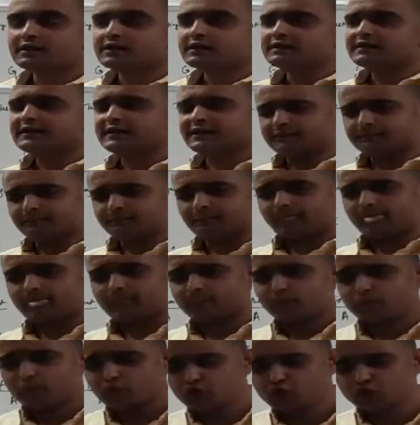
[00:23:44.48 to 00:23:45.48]
See,
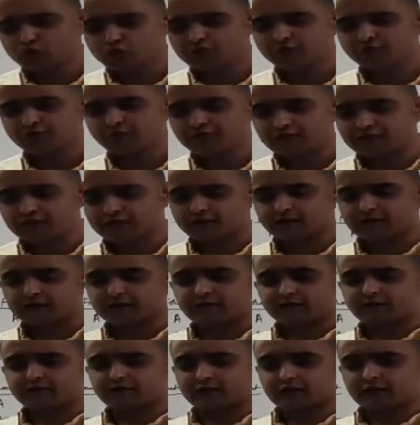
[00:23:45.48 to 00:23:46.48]
most of us in
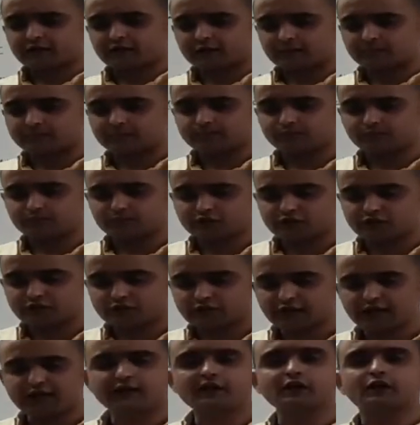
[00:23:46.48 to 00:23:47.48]
our
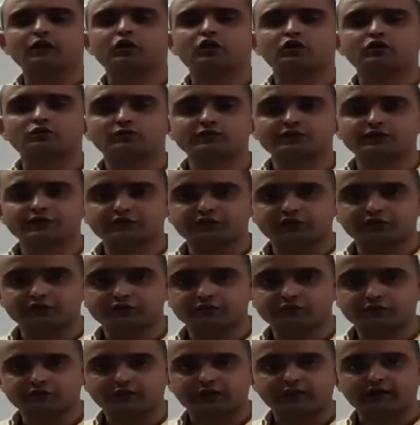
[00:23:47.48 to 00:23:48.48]
general
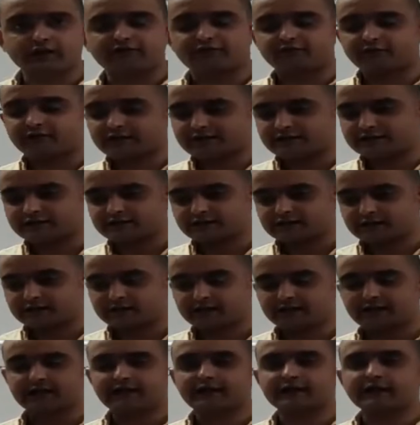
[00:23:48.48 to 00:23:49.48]
conversations with our friends
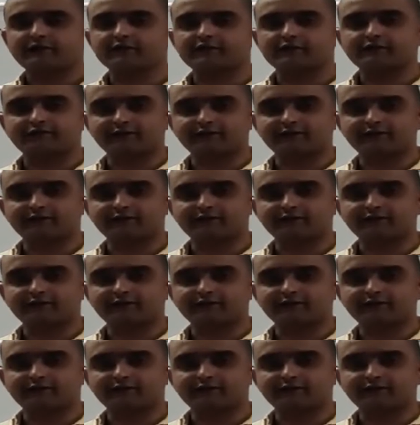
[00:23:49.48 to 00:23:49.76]
and our